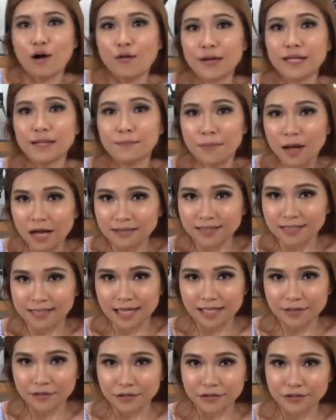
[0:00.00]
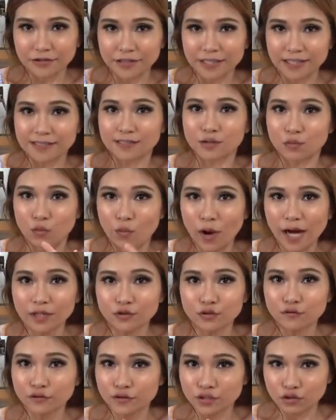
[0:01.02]
When the box cutter is the
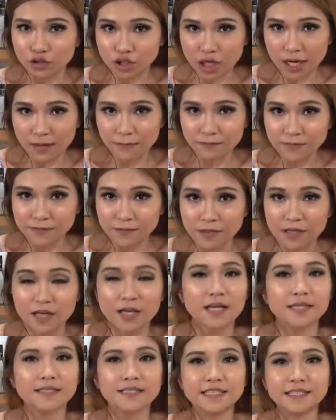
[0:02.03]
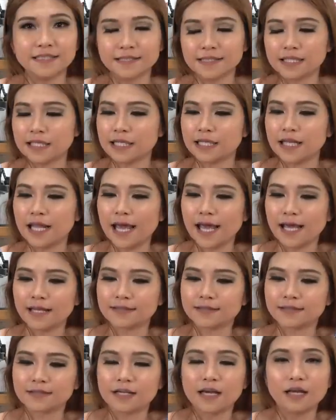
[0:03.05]
right tool for the job, since it
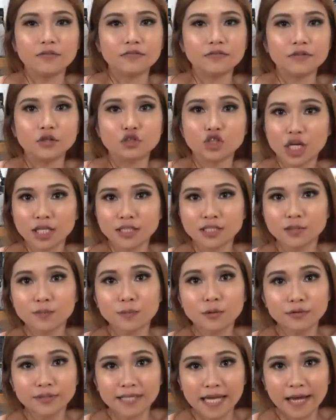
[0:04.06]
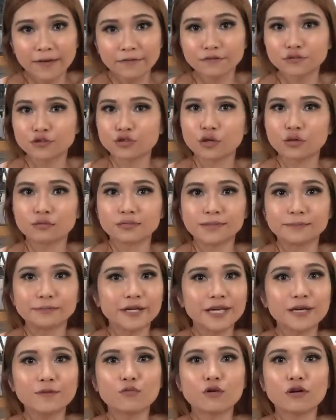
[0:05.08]
has an adjustable depth so the
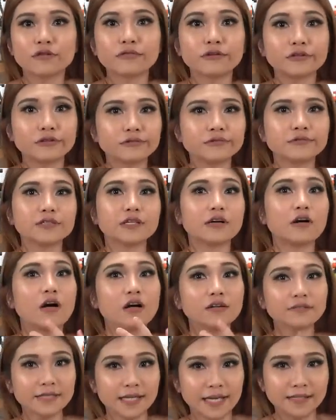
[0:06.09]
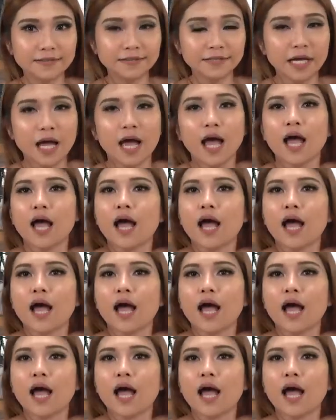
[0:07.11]
blade won't hurt the contents.